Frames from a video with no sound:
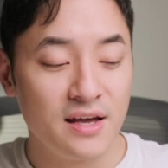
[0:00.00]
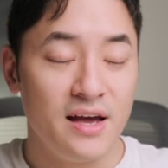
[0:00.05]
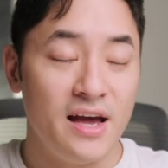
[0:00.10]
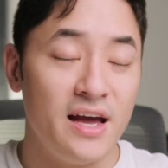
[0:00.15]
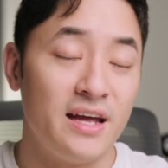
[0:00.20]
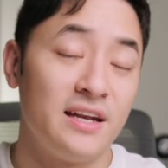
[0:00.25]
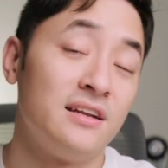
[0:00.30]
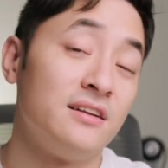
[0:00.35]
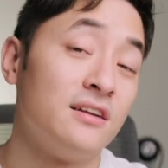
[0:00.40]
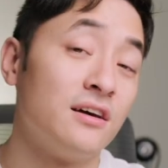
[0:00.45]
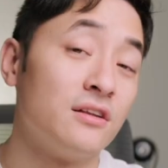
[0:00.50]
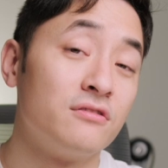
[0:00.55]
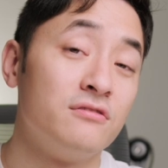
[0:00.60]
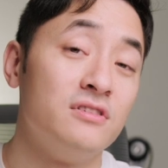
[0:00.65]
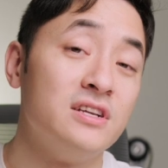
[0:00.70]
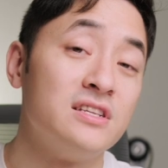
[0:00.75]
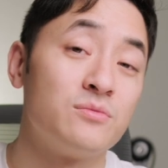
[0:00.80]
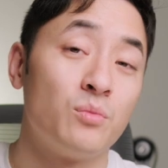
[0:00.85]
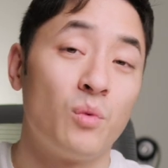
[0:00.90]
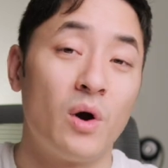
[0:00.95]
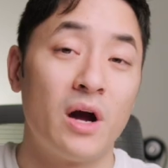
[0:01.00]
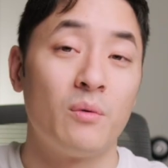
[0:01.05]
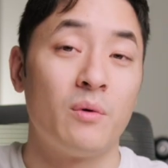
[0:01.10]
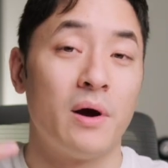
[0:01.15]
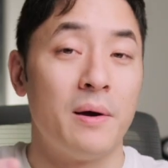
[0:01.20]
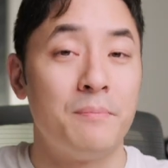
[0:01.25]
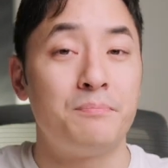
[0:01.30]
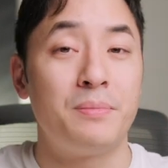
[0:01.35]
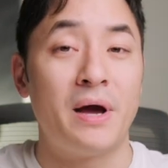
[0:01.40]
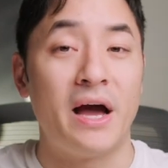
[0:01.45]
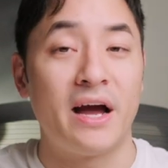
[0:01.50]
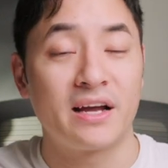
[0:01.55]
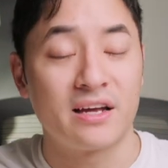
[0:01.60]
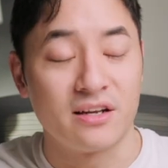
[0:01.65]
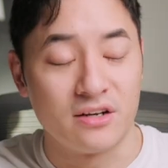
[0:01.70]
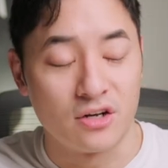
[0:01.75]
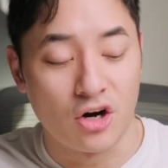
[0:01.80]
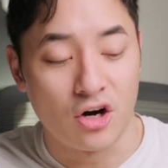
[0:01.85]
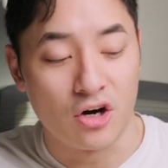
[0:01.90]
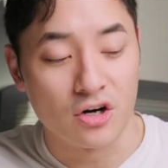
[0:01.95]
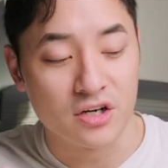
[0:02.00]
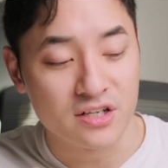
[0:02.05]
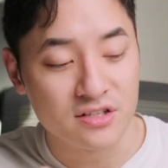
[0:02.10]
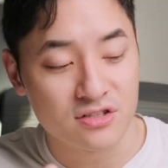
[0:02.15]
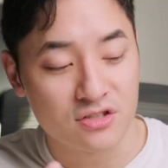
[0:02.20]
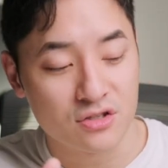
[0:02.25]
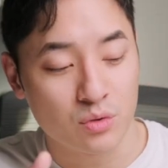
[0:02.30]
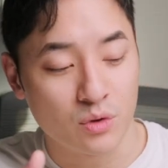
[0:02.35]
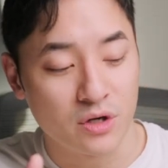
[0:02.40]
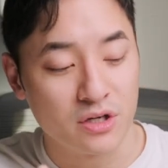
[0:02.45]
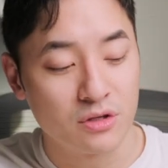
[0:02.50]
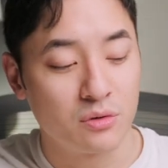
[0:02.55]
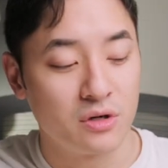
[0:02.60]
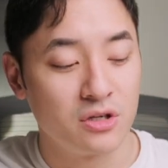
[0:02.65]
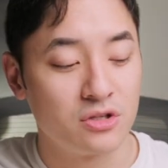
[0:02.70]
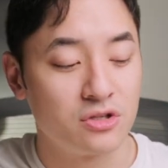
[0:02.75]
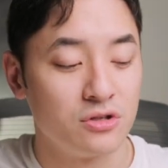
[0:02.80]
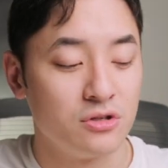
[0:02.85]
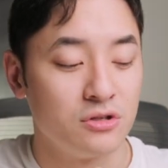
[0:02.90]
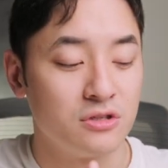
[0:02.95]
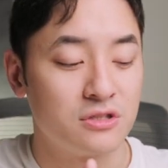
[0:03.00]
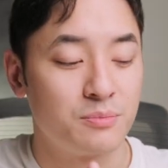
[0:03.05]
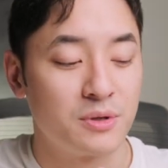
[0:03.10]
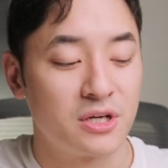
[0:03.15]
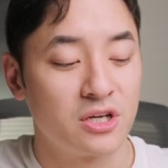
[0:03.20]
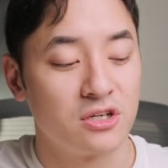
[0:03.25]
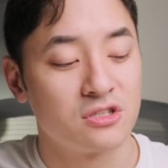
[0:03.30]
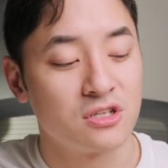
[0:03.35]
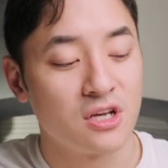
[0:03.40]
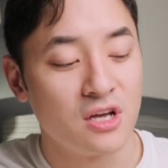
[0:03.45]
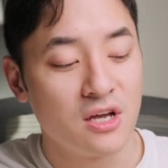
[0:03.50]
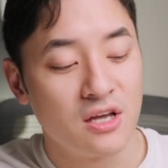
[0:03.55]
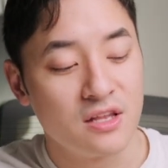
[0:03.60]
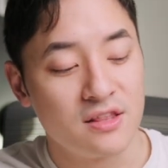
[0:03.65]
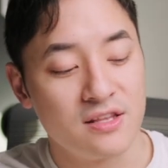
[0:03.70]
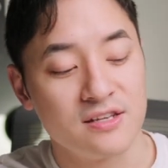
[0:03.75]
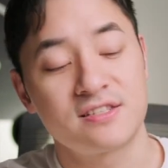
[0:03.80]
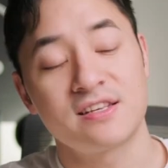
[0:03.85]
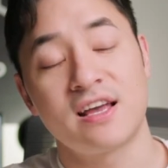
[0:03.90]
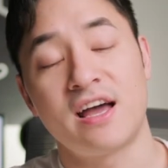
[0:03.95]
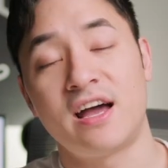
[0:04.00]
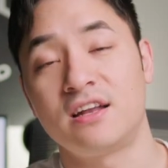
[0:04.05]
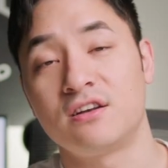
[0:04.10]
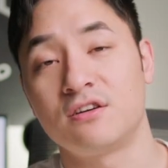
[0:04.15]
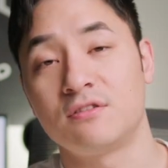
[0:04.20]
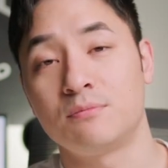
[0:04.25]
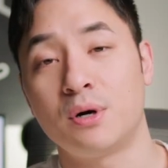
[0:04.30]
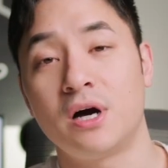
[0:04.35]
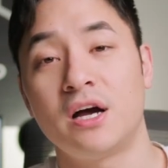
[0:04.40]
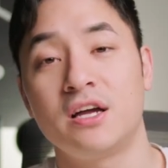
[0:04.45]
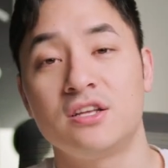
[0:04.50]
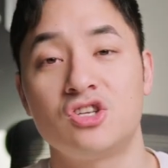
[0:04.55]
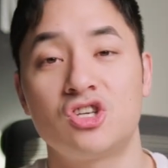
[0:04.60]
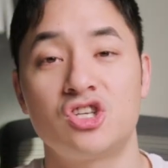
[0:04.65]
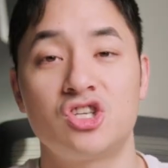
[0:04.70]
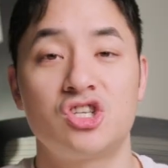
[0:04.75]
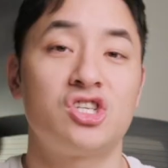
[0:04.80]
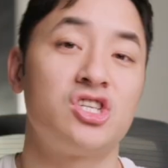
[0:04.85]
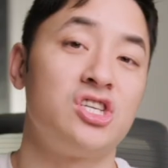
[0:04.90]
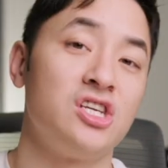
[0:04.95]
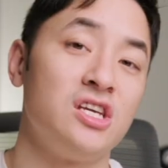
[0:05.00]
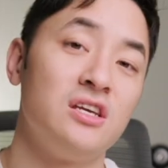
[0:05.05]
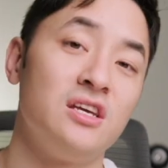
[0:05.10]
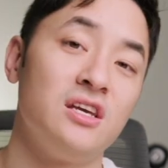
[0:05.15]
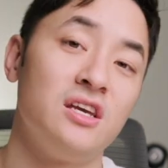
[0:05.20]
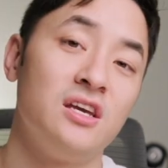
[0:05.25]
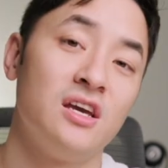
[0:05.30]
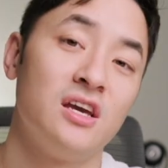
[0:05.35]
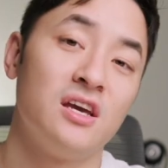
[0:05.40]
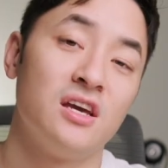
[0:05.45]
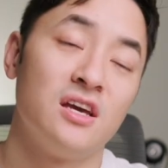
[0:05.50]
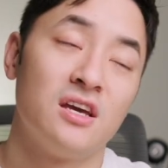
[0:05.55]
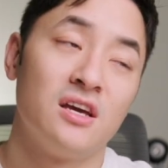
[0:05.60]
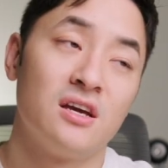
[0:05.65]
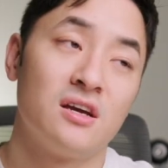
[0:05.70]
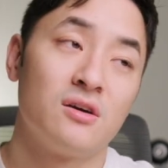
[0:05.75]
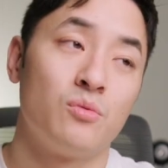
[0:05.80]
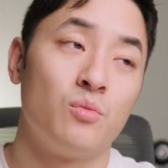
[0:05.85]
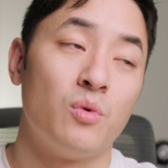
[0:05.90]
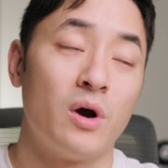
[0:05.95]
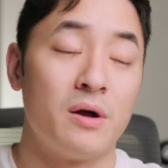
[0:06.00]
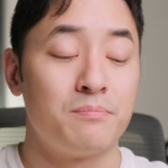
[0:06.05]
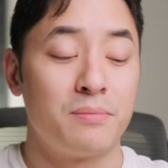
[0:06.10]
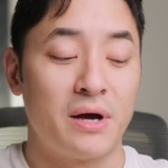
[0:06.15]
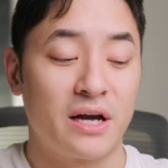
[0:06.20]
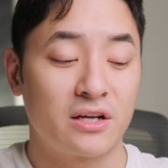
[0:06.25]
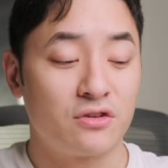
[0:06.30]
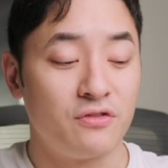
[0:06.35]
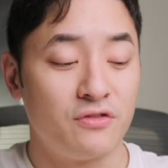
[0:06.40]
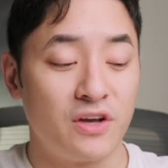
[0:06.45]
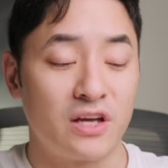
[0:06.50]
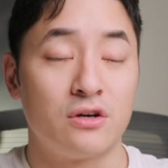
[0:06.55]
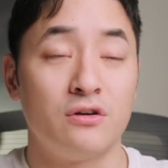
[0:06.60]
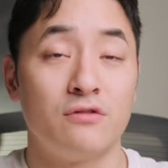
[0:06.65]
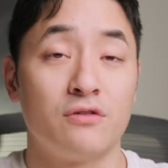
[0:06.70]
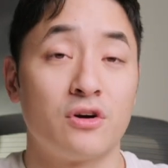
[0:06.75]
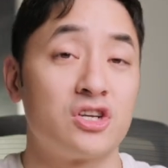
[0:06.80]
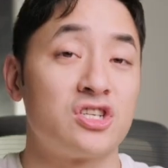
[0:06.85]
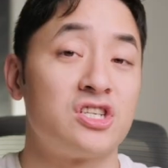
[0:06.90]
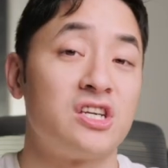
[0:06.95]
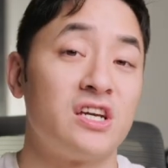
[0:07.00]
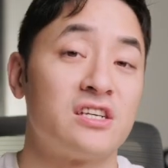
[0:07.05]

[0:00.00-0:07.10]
And another reason why I went back in August 2022 is because this aunt of mine, she went back to Vancouver and she